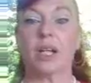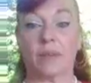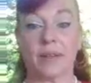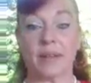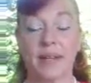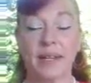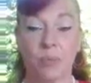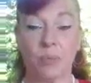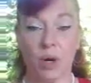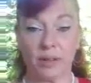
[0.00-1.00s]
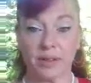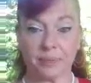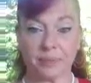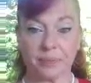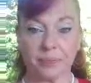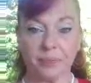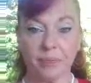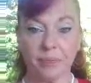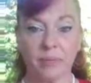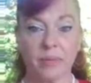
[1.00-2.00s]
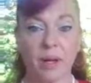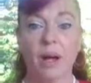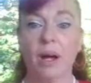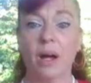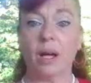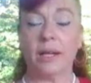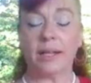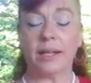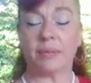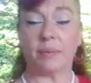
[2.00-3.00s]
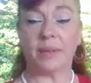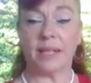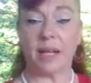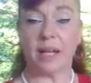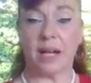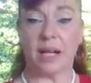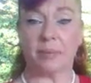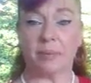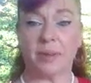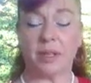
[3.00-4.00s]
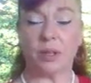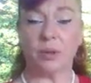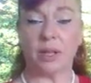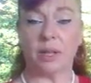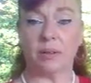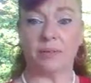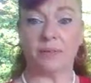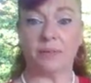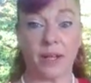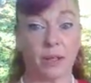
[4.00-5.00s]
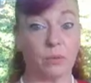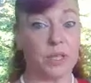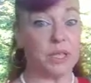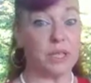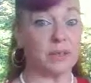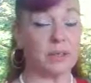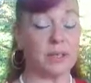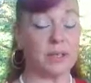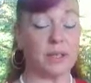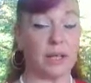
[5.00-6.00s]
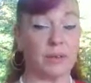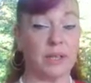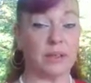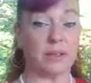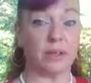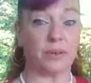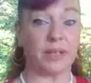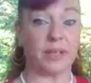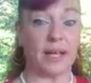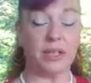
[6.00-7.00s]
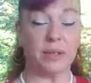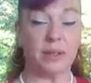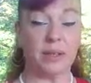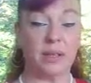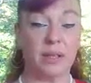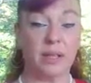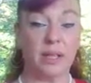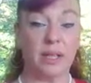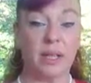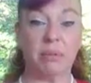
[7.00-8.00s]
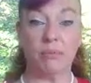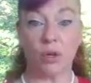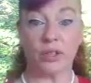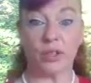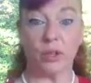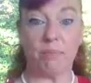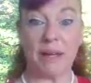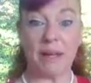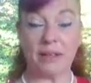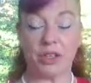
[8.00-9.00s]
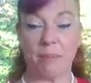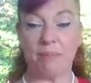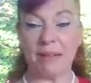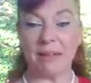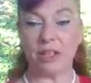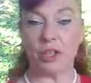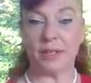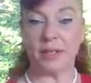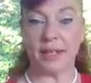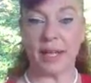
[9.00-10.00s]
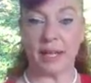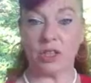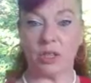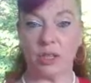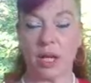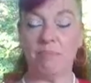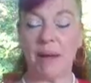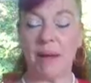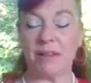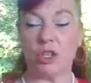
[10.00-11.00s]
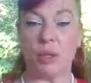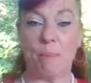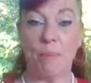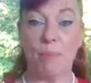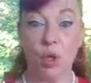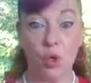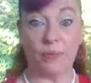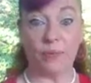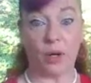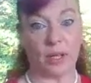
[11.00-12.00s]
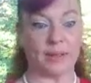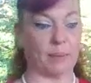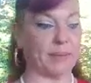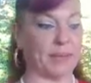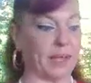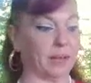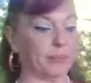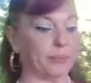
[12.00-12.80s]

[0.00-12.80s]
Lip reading: you have the Knight of Wands. He comes from the suit of fire, which is Aries, Leo, Sag. But more so a message. A message to take action. A message to move on something.